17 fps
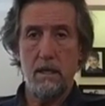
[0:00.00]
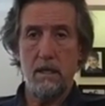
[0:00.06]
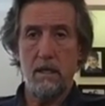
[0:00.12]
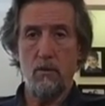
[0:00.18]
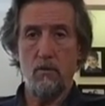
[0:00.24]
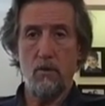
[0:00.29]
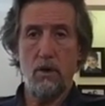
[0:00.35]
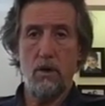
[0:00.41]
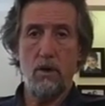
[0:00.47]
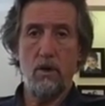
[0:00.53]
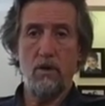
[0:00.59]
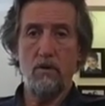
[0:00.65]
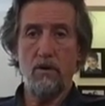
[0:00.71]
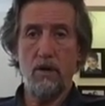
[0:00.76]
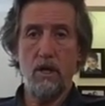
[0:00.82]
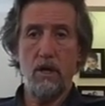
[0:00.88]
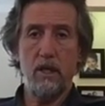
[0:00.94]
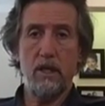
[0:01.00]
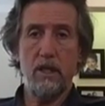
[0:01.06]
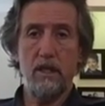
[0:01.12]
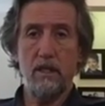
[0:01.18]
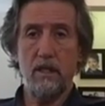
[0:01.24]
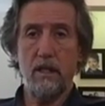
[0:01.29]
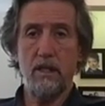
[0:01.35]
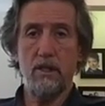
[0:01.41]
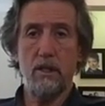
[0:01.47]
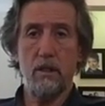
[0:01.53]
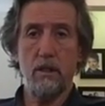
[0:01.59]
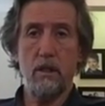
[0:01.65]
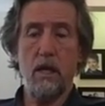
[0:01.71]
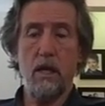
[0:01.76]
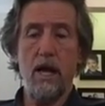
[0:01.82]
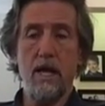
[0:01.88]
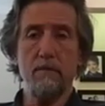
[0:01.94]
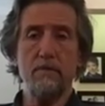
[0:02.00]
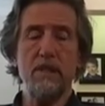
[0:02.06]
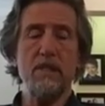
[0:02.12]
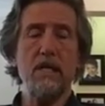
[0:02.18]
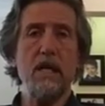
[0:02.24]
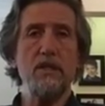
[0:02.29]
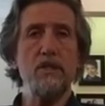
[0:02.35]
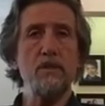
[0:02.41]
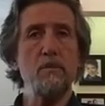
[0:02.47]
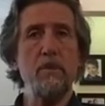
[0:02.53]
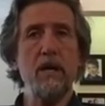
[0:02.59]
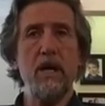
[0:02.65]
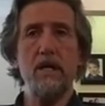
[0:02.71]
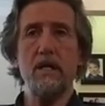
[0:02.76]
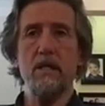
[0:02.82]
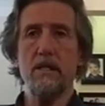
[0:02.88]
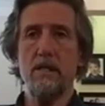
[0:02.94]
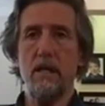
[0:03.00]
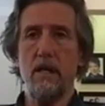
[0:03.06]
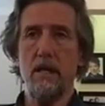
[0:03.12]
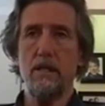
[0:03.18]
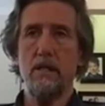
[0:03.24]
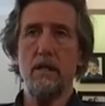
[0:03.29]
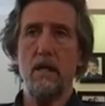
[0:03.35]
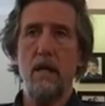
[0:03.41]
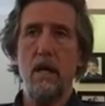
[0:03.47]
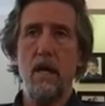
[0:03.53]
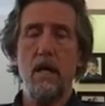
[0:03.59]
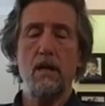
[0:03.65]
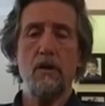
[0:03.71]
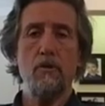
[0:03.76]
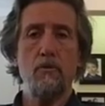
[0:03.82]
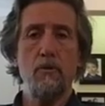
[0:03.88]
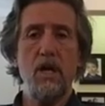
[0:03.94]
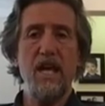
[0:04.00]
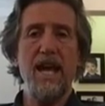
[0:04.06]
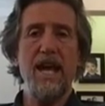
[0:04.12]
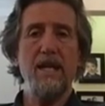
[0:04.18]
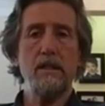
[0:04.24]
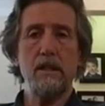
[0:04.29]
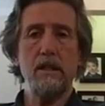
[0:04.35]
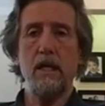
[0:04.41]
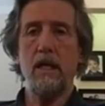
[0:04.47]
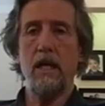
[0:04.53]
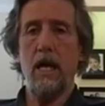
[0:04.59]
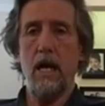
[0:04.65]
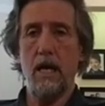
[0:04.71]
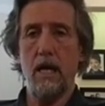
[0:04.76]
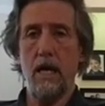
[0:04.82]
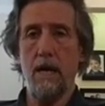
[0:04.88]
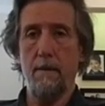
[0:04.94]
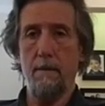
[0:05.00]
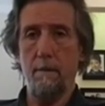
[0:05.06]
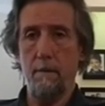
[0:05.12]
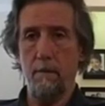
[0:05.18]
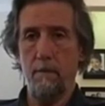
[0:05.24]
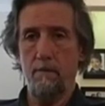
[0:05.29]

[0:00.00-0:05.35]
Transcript: You roll over and look at the digital clock beside your bed and it says 3:18 a.m.